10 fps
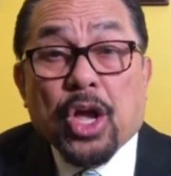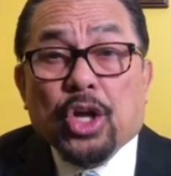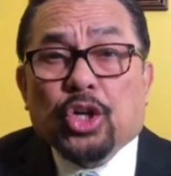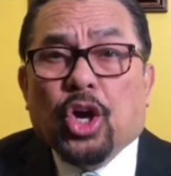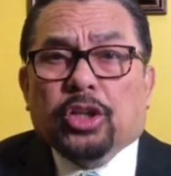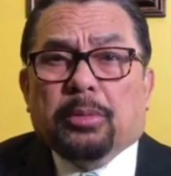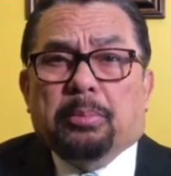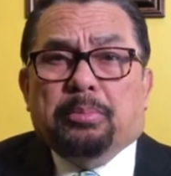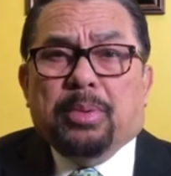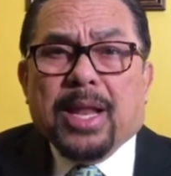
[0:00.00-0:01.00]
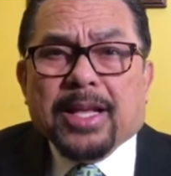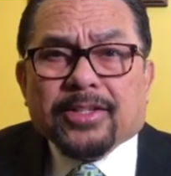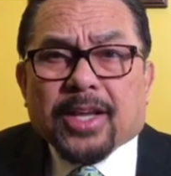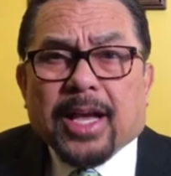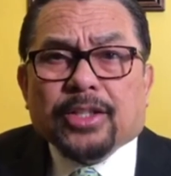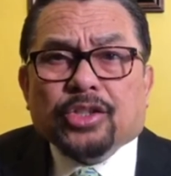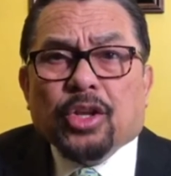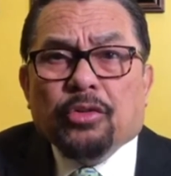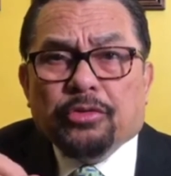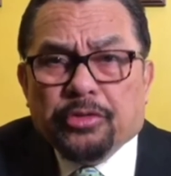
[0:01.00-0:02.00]
God bless us
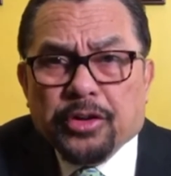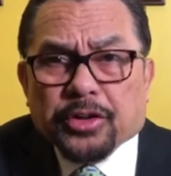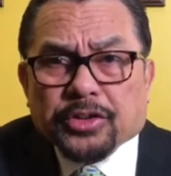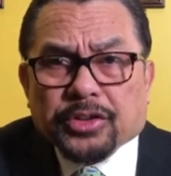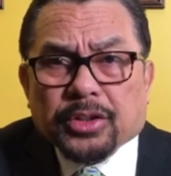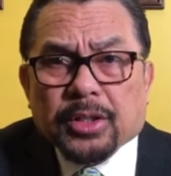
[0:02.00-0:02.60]
first,